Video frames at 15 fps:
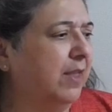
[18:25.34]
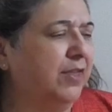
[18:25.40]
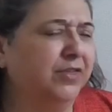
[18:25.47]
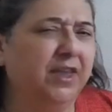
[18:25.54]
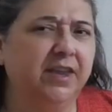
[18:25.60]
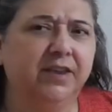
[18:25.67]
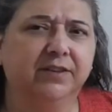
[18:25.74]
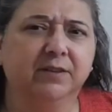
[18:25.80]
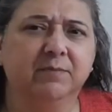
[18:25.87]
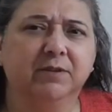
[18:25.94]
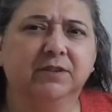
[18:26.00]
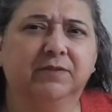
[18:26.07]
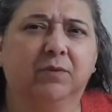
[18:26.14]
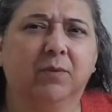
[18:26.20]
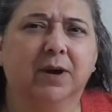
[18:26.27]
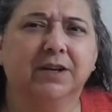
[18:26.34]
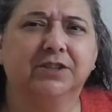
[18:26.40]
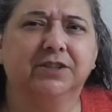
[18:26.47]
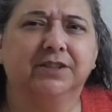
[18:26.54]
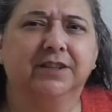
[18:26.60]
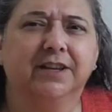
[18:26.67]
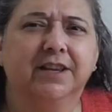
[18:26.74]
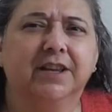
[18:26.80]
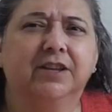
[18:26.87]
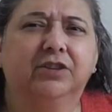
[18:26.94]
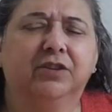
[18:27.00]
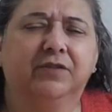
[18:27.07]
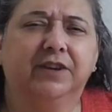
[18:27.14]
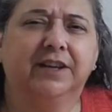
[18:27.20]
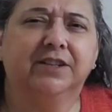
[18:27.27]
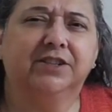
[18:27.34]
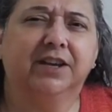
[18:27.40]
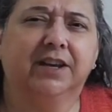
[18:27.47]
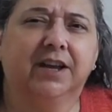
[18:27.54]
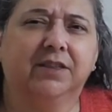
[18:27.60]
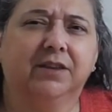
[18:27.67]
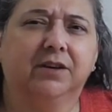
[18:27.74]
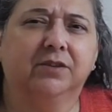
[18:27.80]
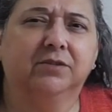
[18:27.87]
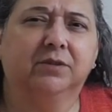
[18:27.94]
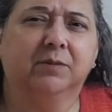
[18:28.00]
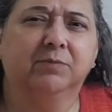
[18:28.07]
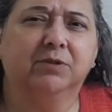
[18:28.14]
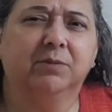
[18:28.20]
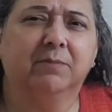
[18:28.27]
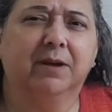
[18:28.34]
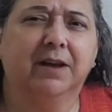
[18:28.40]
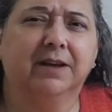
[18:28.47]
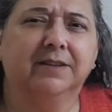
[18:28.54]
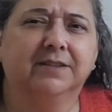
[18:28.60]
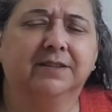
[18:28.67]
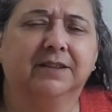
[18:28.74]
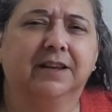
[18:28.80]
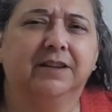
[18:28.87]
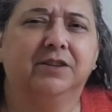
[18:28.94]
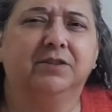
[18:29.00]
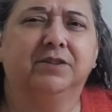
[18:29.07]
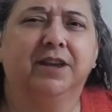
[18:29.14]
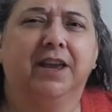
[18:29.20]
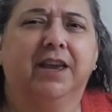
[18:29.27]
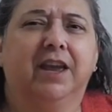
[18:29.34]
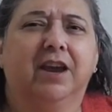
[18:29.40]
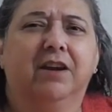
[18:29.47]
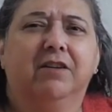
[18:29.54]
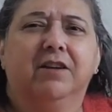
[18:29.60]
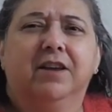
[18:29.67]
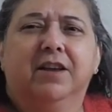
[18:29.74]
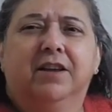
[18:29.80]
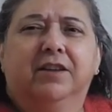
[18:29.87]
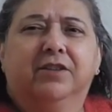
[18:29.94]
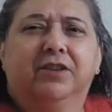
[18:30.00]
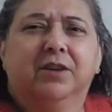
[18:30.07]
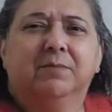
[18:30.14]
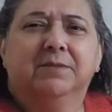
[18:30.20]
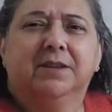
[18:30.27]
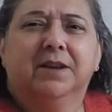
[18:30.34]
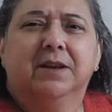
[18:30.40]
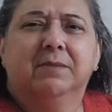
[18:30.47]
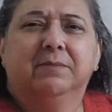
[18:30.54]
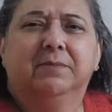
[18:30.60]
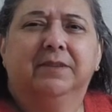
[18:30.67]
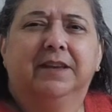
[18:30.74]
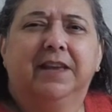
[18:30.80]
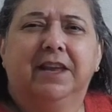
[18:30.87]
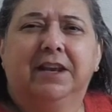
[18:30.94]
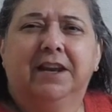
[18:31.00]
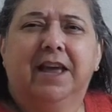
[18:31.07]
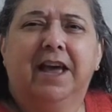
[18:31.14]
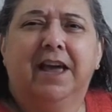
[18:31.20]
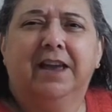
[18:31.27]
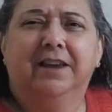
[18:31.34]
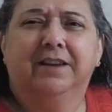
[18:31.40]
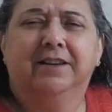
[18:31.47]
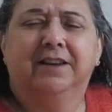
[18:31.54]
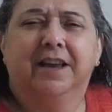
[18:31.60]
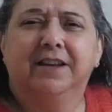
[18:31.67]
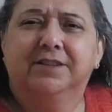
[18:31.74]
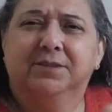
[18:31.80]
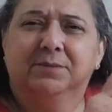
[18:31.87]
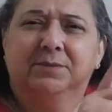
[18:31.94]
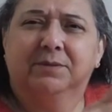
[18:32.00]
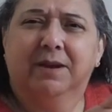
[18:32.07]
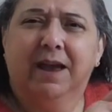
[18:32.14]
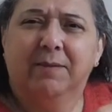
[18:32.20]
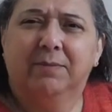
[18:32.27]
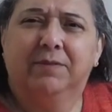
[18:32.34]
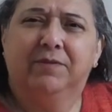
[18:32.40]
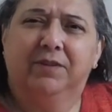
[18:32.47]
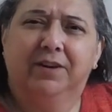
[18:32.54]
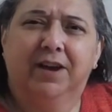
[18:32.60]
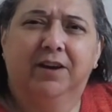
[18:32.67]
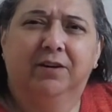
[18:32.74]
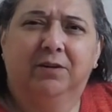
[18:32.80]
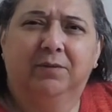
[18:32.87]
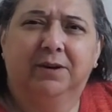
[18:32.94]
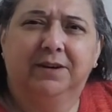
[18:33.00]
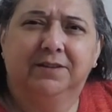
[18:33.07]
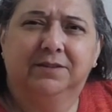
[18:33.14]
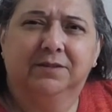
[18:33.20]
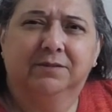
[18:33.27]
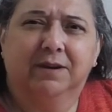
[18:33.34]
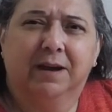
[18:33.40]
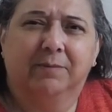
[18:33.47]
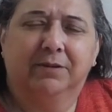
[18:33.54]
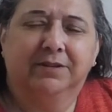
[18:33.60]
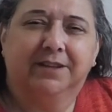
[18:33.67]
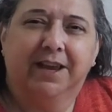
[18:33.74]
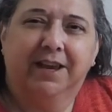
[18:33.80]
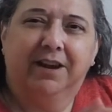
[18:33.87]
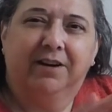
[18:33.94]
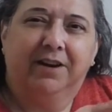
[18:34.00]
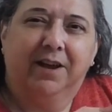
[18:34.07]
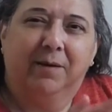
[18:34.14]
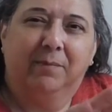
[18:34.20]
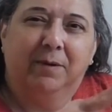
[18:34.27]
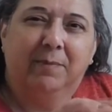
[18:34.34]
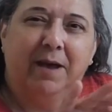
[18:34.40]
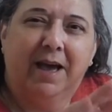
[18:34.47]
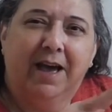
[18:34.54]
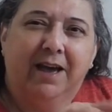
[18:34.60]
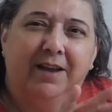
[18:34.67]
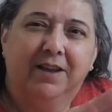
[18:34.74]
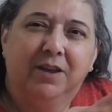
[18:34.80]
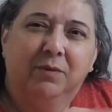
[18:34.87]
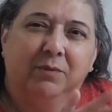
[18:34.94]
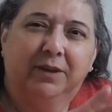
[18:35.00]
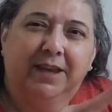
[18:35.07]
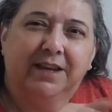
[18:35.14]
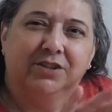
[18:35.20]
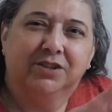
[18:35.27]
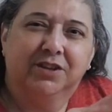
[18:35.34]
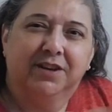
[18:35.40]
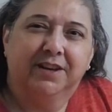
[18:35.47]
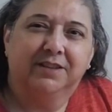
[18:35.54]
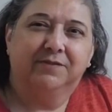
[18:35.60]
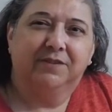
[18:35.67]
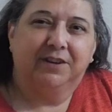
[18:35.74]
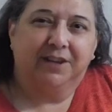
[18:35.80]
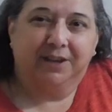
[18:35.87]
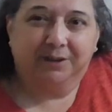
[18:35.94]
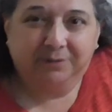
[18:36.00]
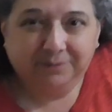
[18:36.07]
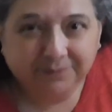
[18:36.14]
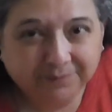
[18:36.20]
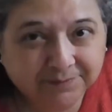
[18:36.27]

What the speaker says: Thank you so much for watching. Don't forget to check out that description box. And you take care. Thumbs up, hit like, and subscribe if you're not already a subscriber. Take care now. Bye-bye. We'll catch you in the next video.